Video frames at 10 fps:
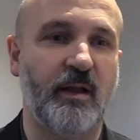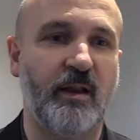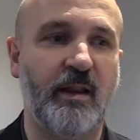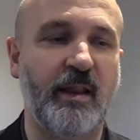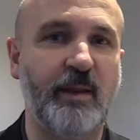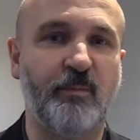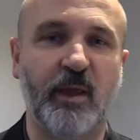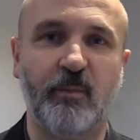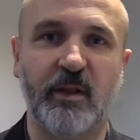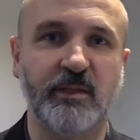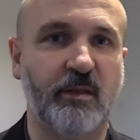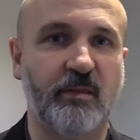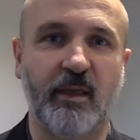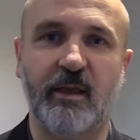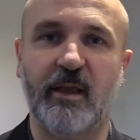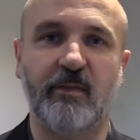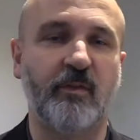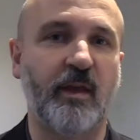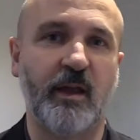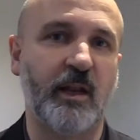lead people into thinking that
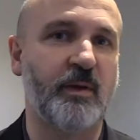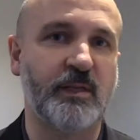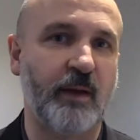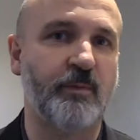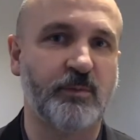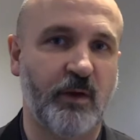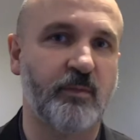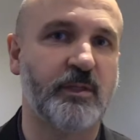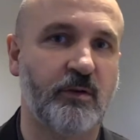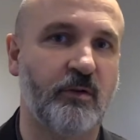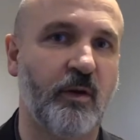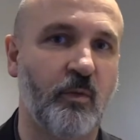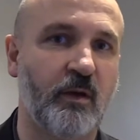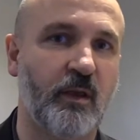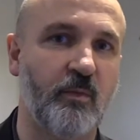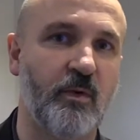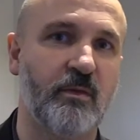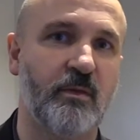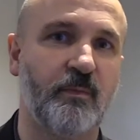they're going to be damaged by the material they're working with.